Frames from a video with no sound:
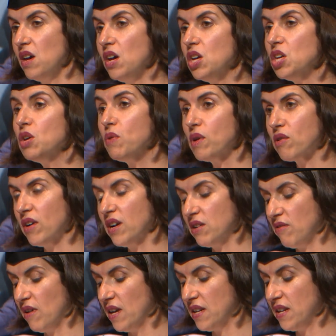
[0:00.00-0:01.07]
You are
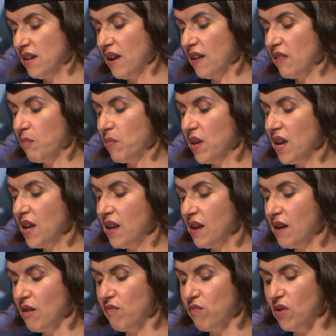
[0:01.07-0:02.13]
graduating at the beginning
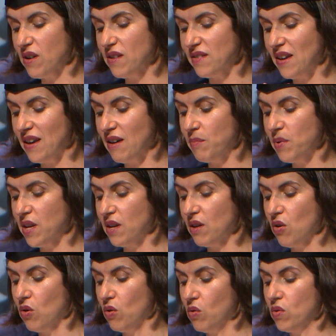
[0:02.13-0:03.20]
of what is now being
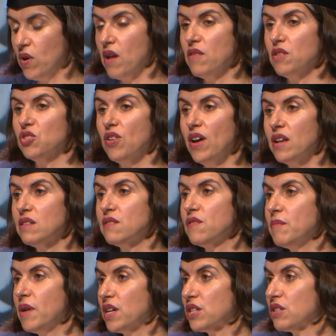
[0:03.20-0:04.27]
called the
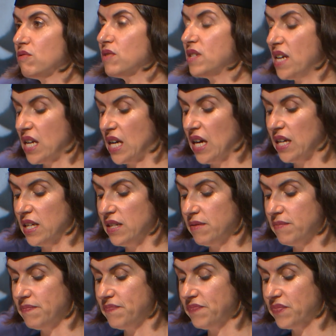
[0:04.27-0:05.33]
transformational decade.
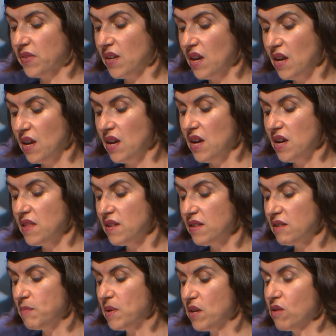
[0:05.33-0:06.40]
This
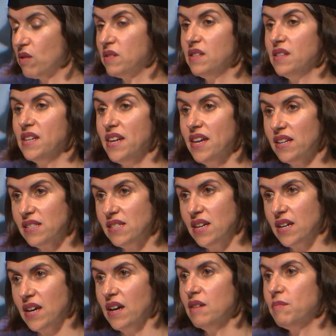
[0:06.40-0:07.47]
is because in the next
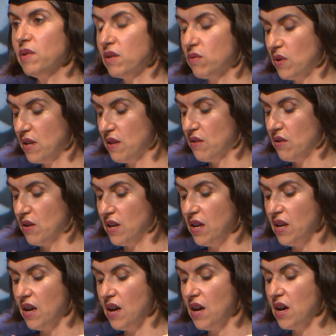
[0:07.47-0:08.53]
decade, by 2030,
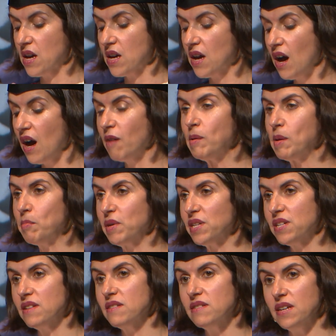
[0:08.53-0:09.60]
carbon
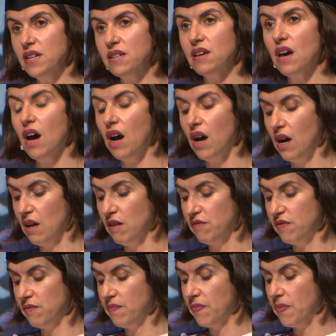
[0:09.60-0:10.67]
emissions need to
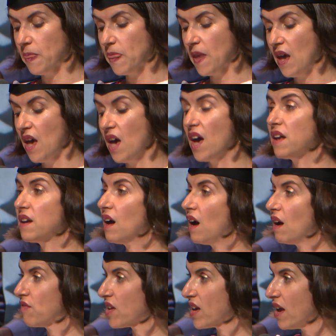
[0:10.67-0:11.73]
halve, and
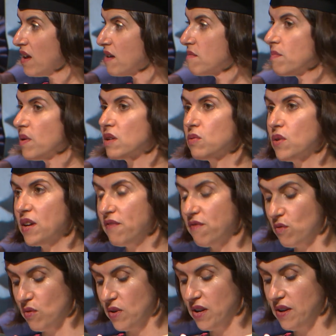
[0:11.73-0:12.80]
halve again by
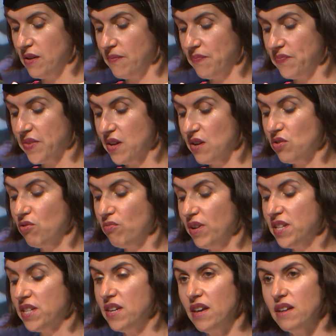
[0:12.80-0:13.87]
2040, to
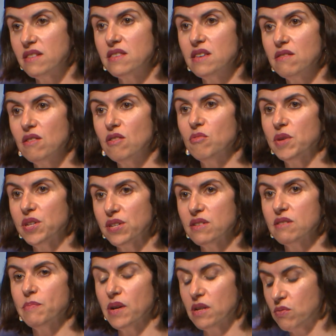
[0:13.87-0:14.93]
reach net zero
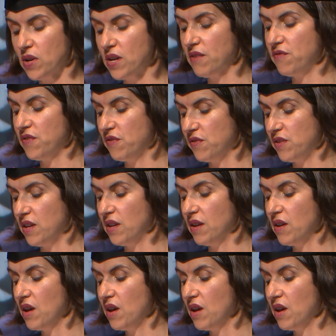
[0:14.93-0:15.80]
emissions by 2050,